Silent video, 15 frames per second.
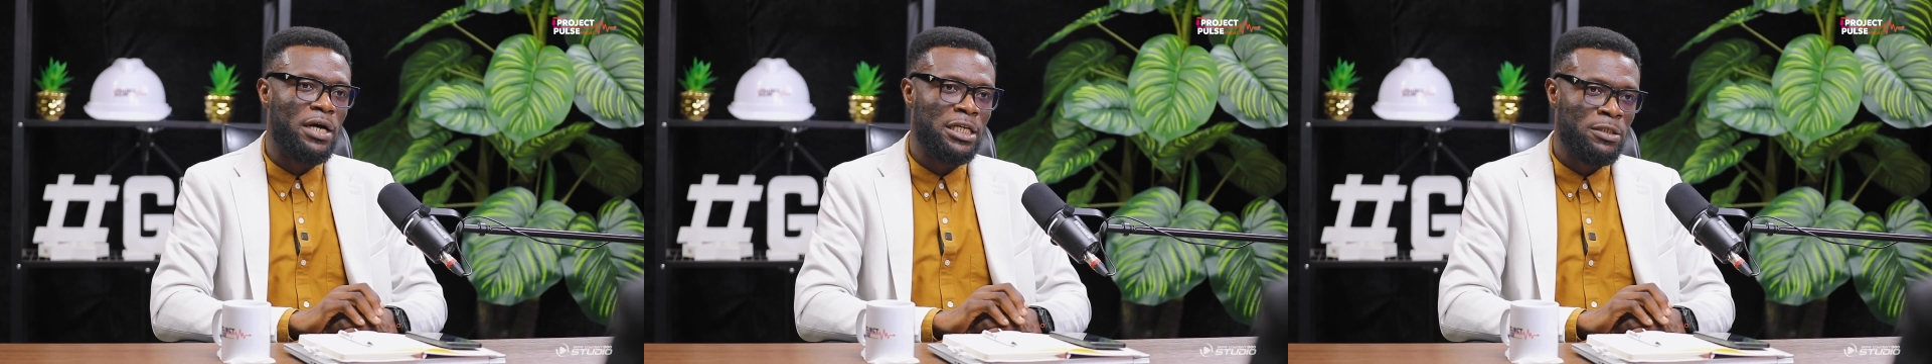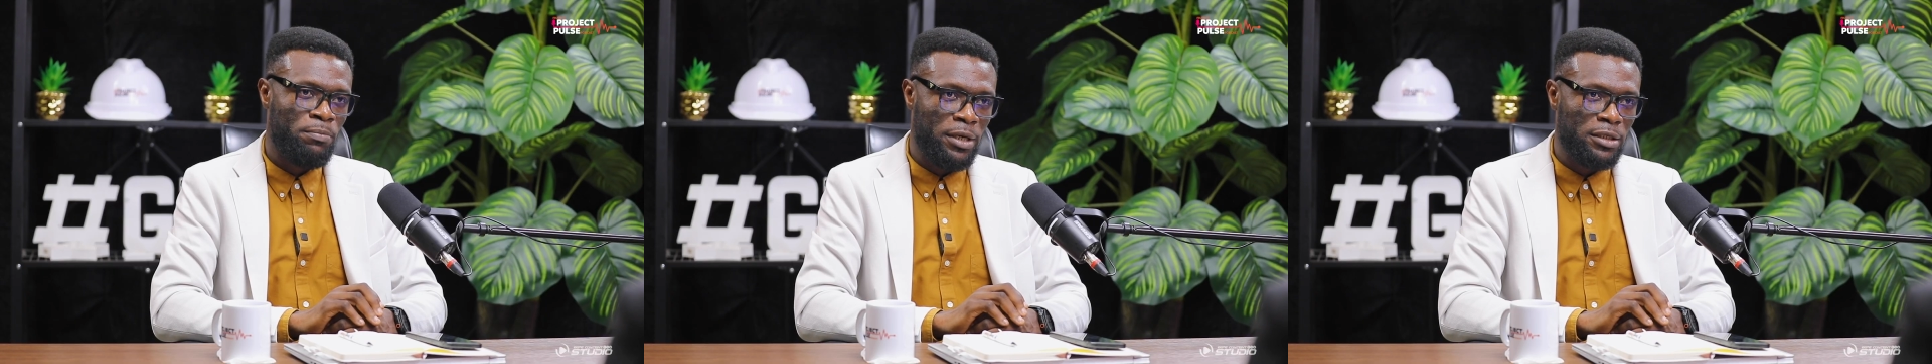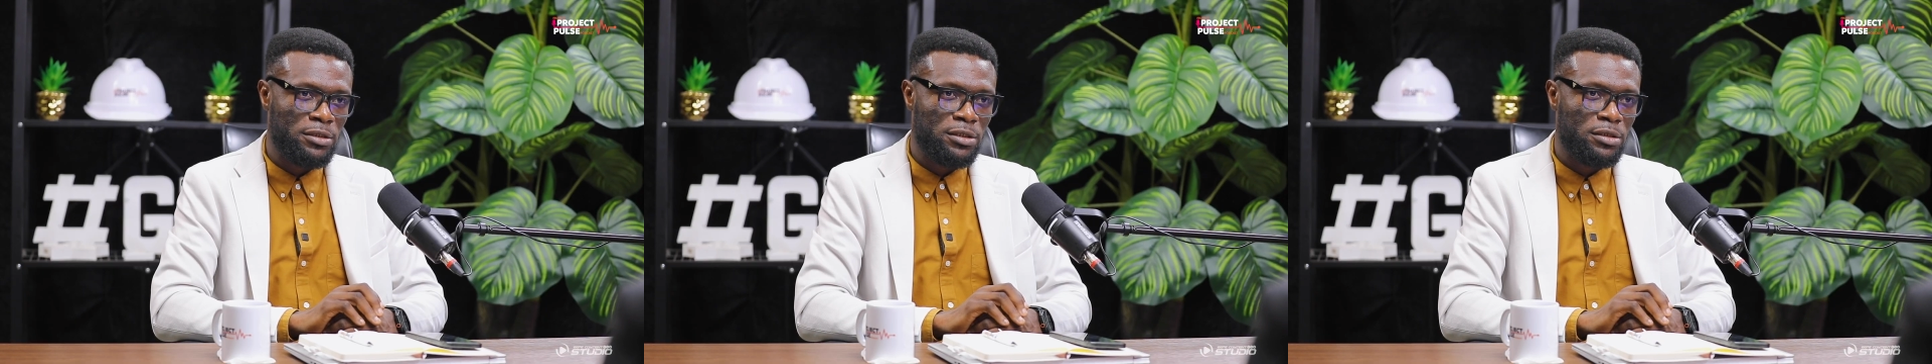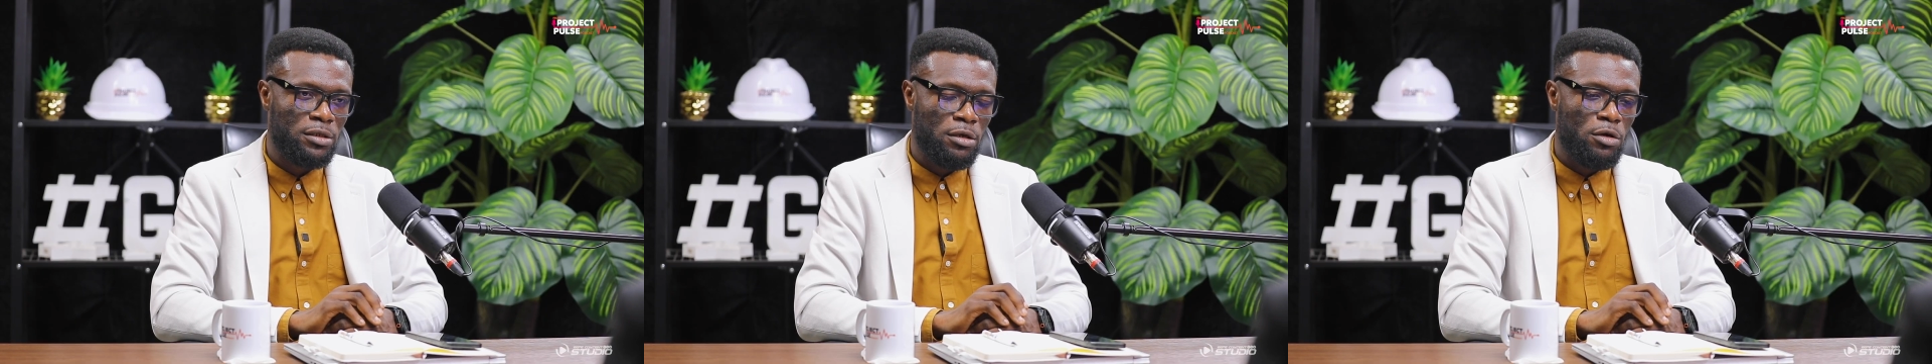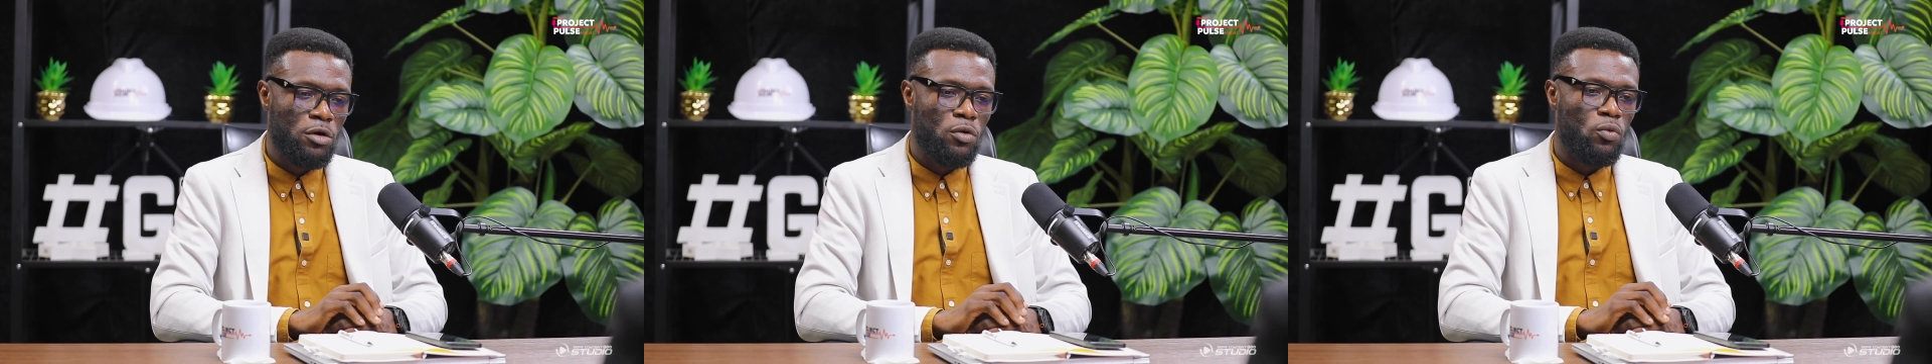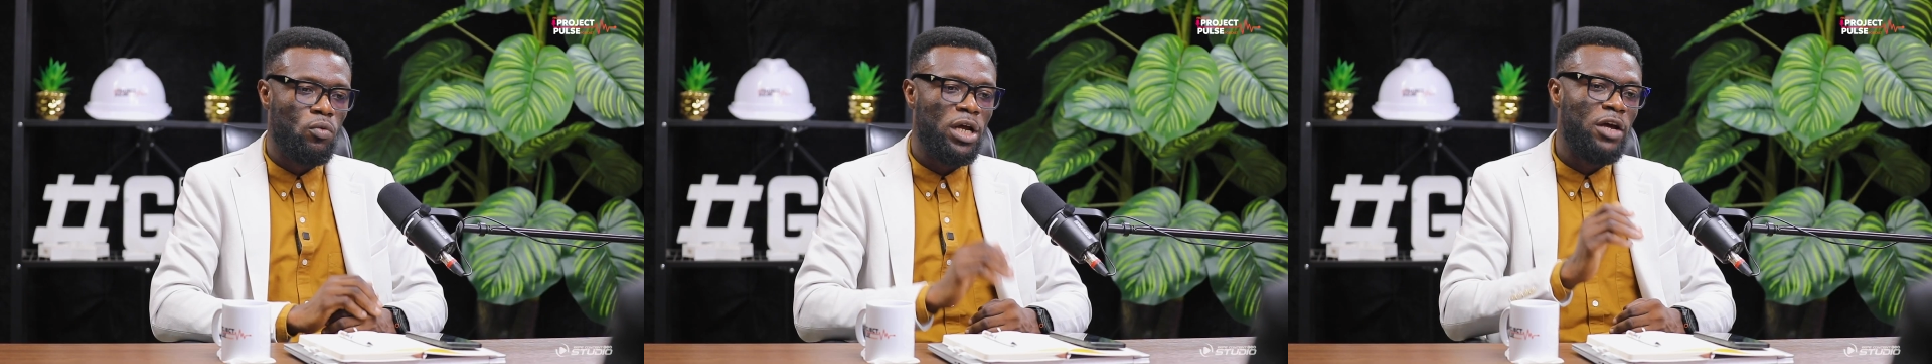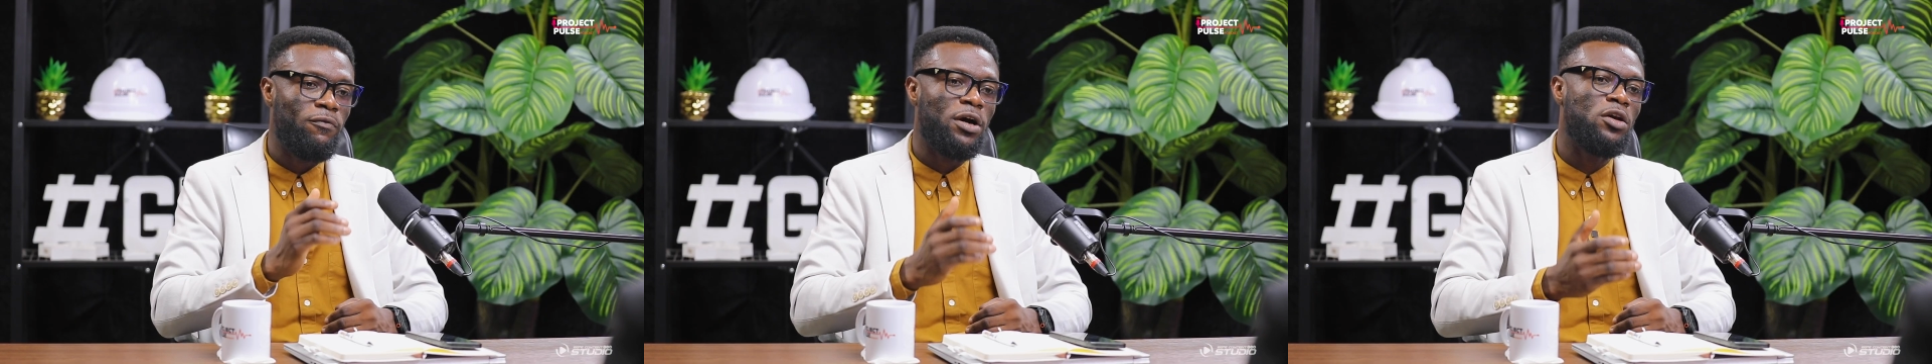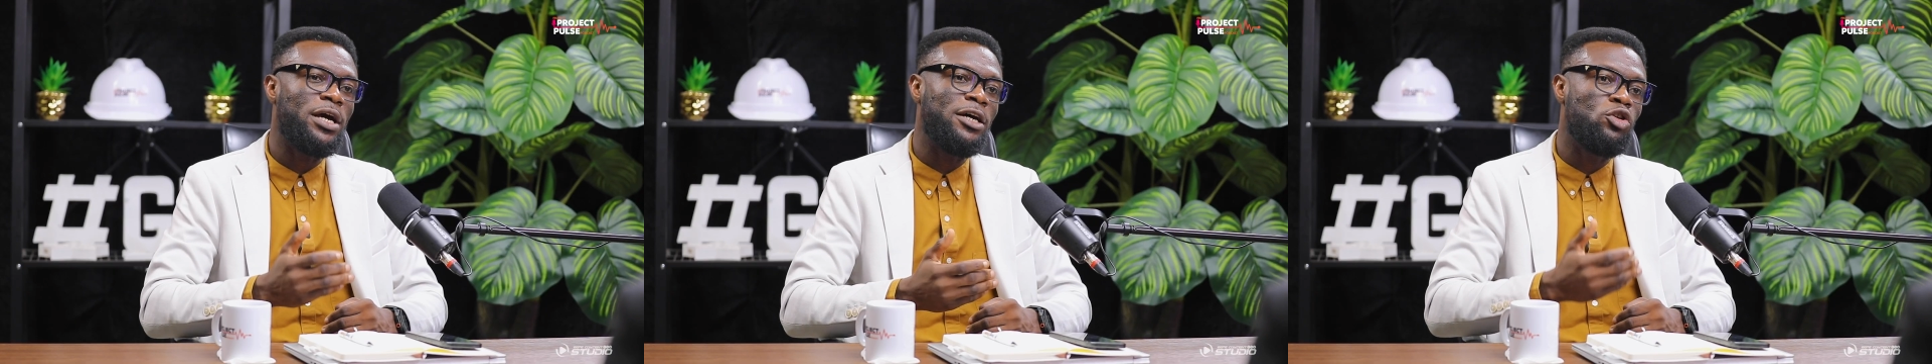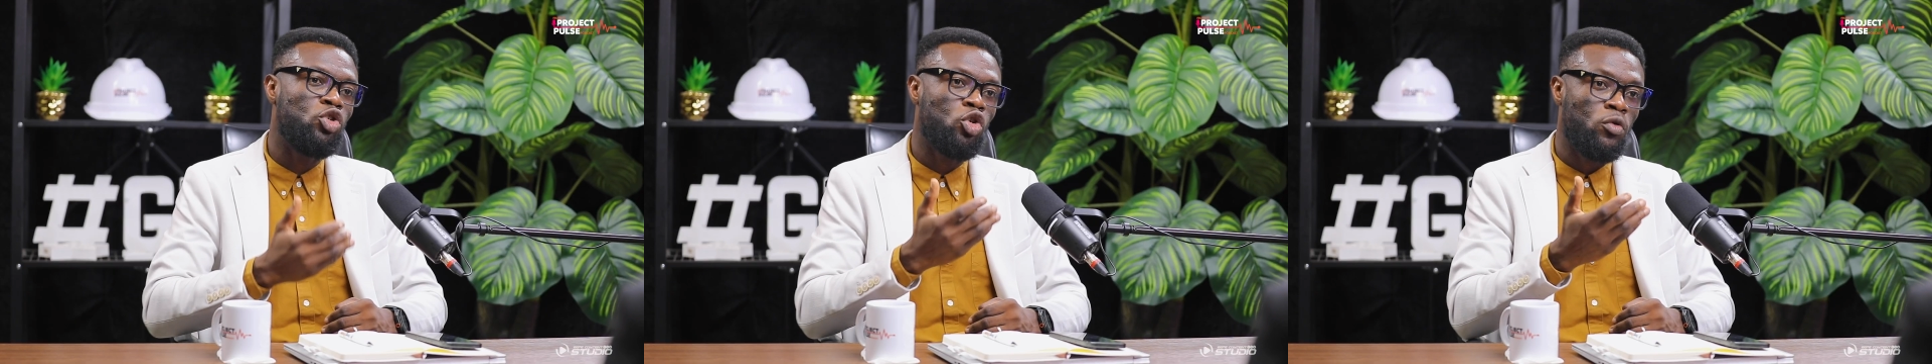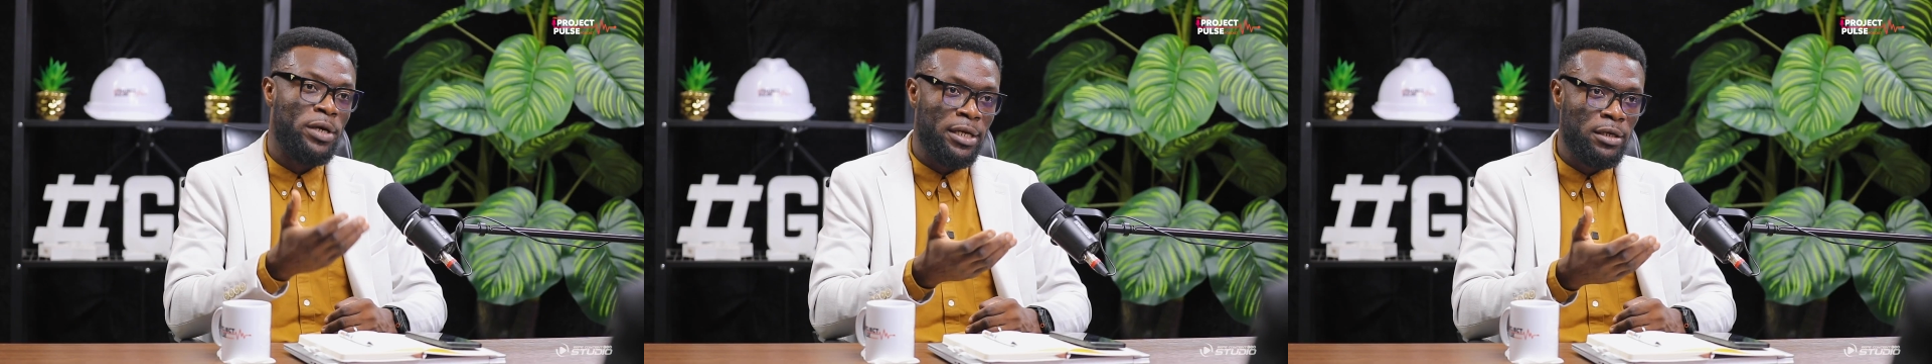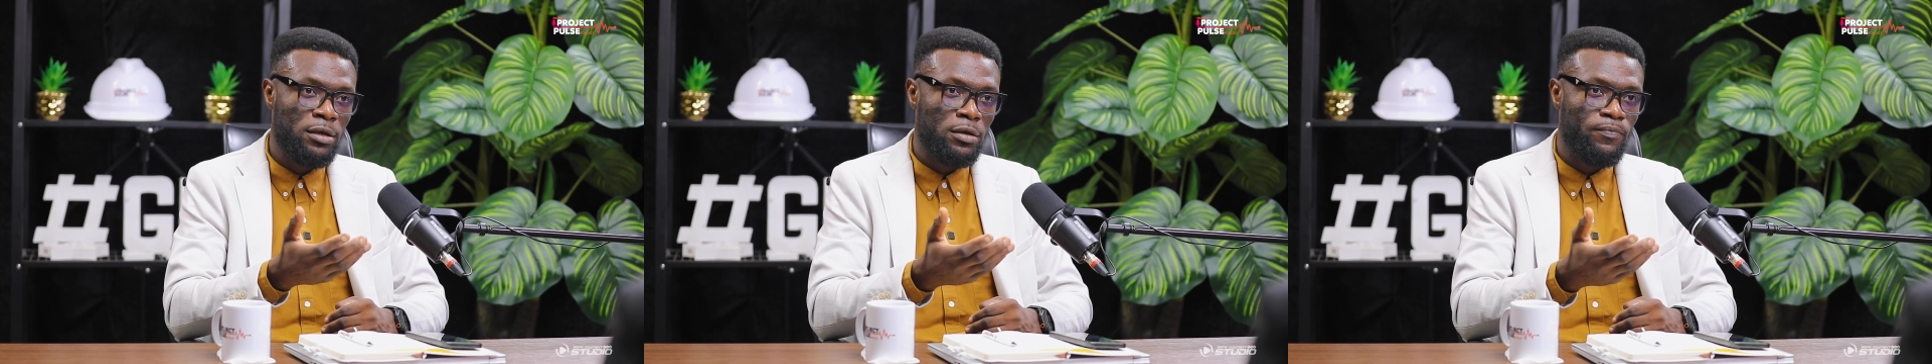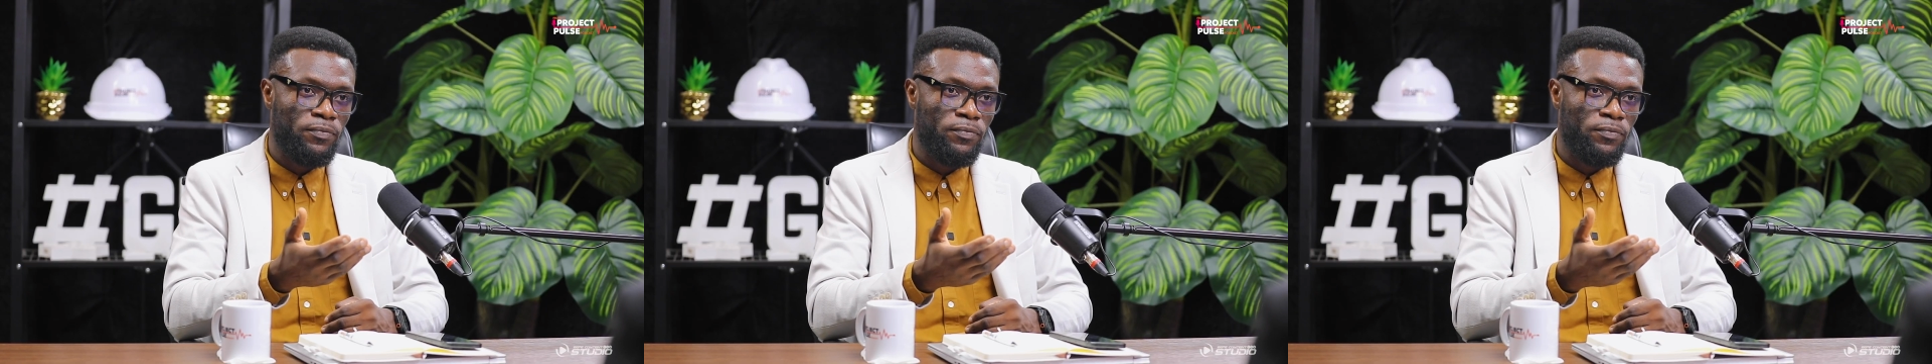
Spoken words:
aspects, whatever you are doing,